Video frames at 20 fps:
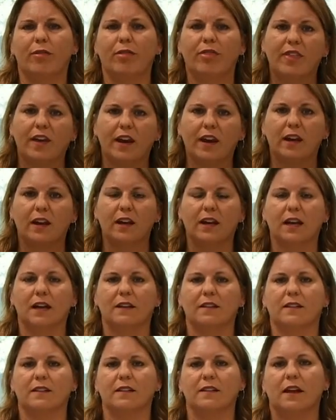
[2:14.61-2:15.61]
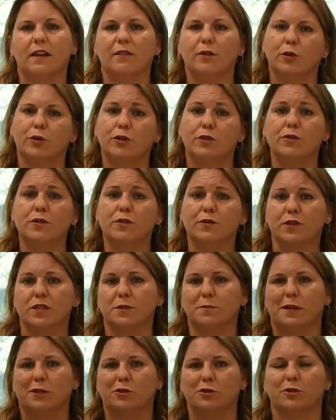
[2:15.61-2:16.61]
thick and they're used for
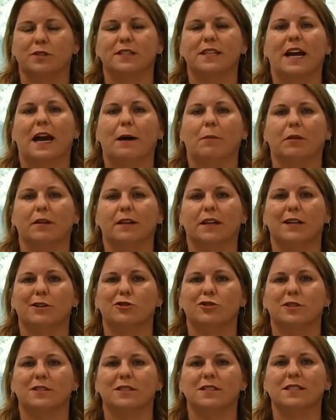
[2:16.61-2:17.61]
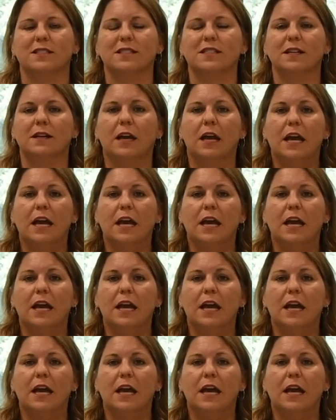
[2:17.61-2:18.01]
specialty applications.